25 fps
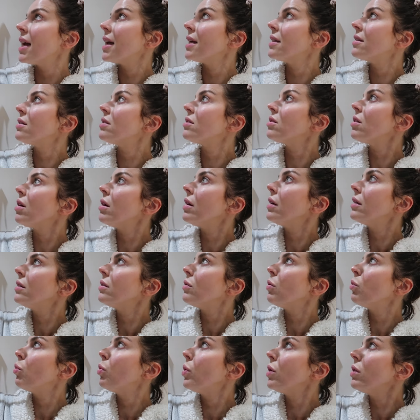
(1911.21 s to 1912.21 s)
it
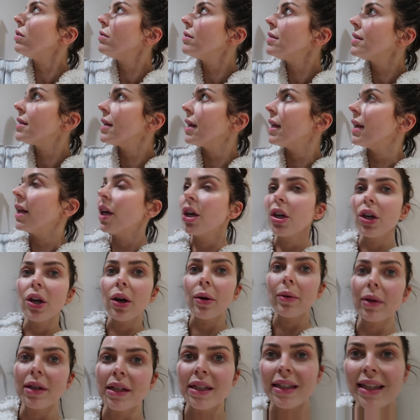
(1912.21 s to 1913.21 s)
started wilting and going